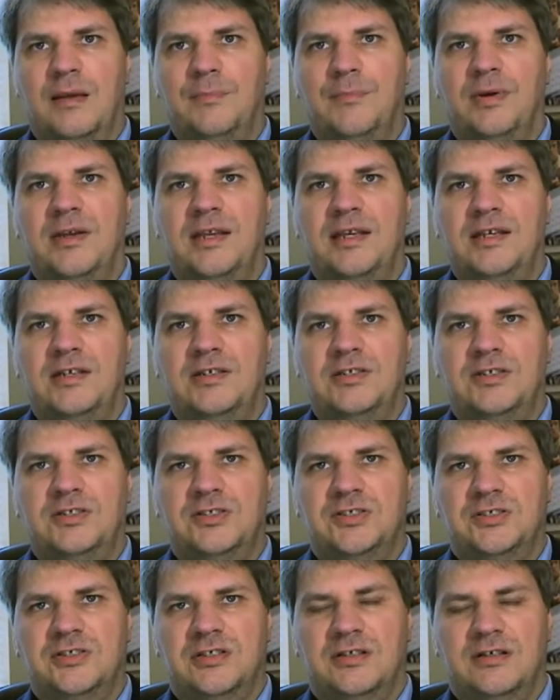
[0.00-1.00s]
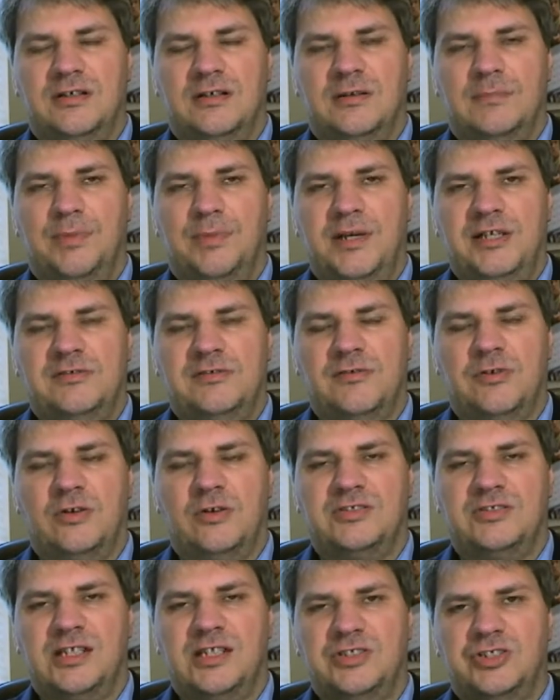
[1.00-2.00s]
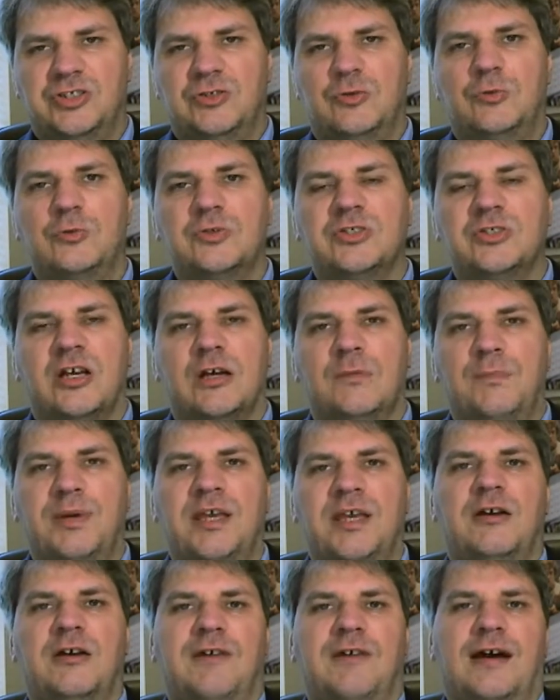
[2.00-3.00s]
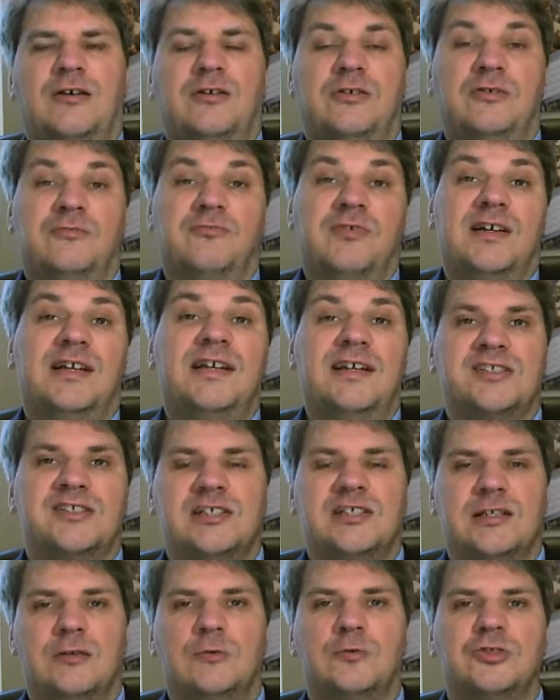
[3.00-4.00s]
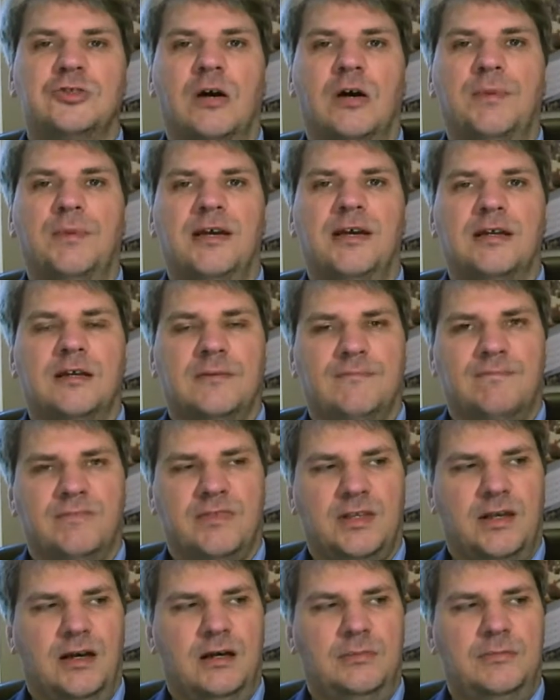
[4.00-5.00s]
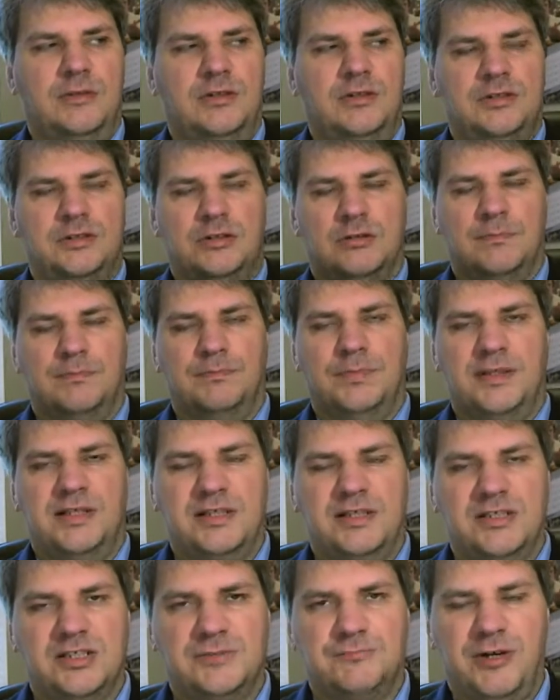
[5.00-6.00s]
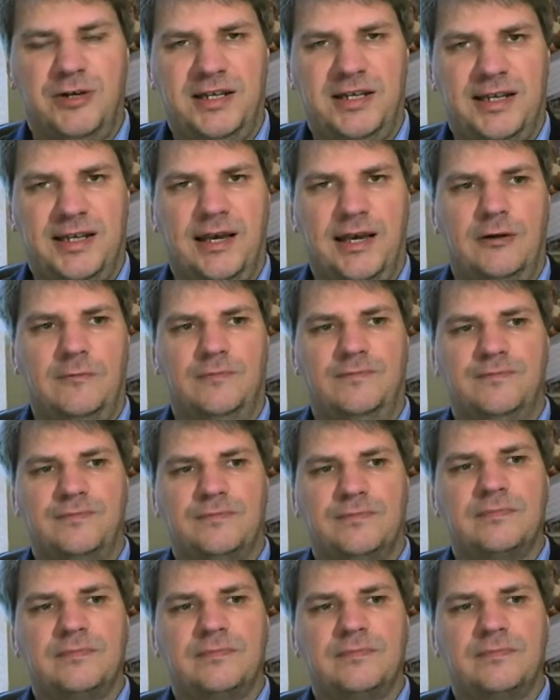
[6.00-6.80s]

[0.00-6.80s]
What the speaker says: But each piece of content should also be around really a single topic. You shouldn't be spreading out